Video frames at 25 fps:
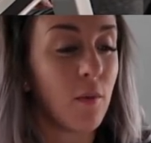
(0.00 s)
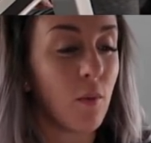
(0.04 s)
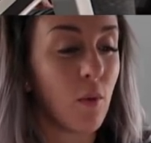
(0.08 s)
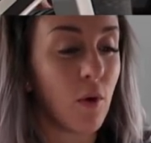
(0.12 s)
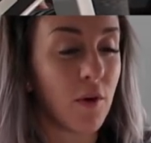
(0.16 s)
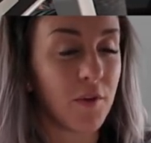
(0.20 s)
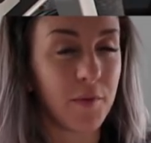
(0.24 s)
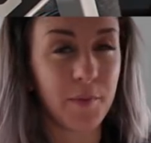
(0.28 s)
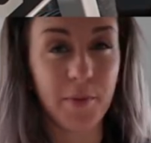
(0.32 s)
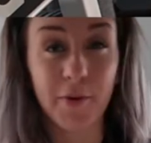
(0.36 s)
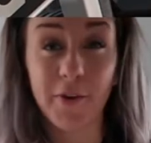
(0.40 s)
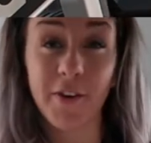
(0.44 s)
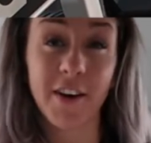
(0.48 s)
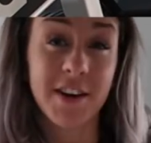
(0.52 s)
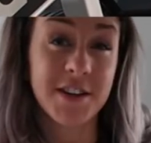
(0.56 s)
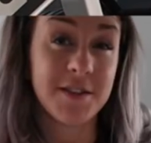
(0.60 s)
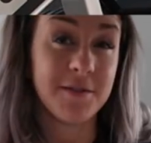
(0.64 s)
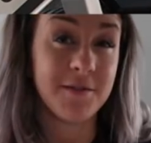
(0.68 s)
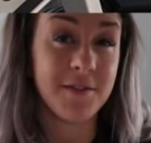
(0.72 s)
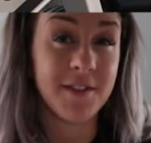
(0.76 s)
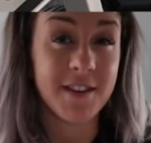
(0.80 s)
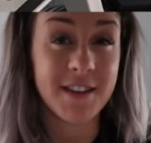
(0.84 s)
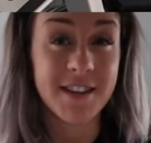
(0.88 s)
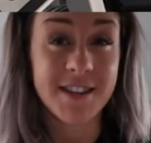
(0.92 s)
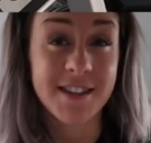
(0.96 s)
was
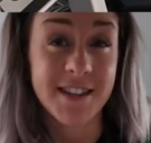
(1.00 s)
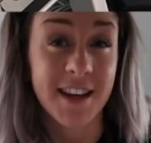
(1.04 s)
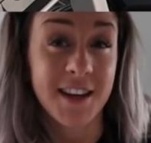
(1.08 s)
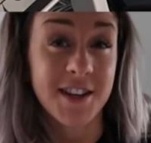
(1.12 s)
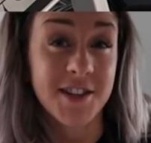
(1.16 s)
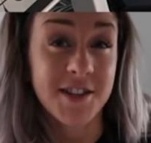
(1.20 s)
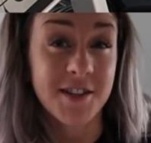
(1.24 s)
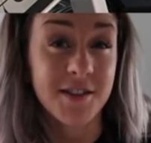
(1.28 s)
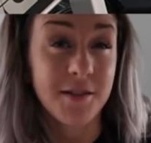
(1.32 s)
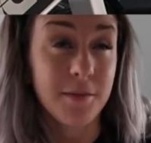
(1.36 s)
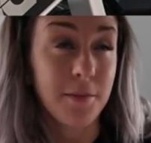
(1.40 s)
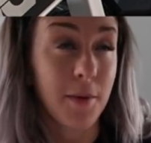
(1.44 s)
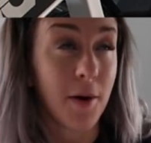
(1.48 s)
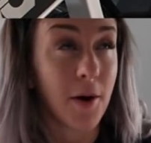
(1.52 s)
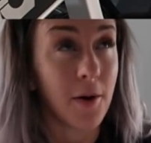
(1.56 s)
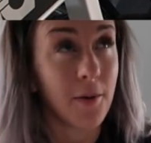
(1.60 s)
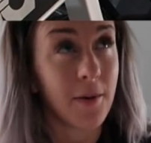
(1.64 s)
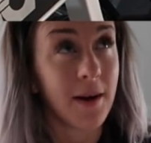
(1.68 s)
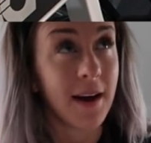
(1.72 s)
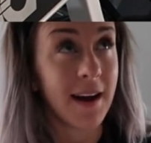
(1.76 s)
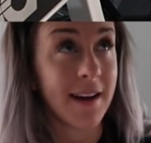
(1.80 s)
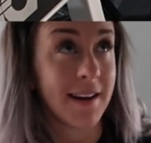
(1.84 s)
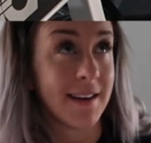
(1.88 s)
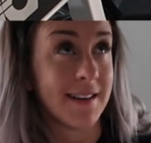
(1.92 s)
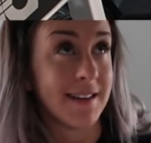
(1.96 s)
progression for this session,
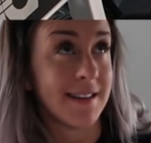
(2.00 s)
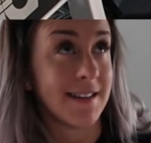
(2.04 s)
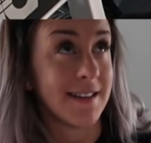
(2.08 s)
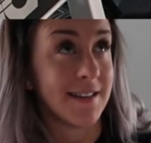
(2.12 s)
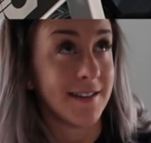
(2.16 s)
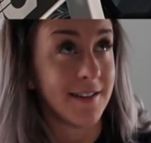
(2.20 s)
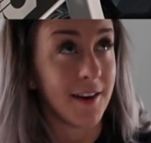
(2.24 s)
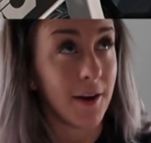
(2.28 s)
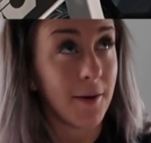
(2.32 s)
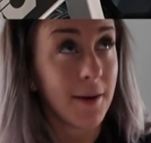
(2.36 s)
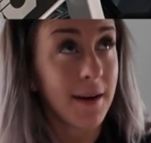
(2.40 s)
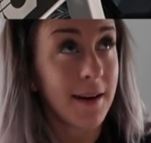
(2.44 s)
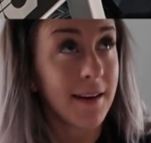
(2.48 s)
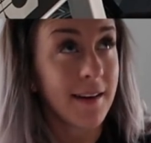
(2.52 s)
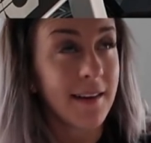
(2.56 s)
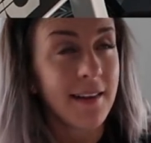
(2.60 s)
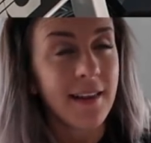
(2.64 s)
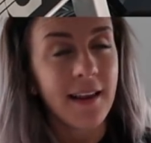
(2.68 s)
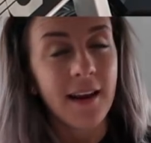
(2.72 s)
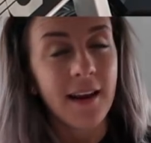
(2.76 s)
poet ever didn't know it,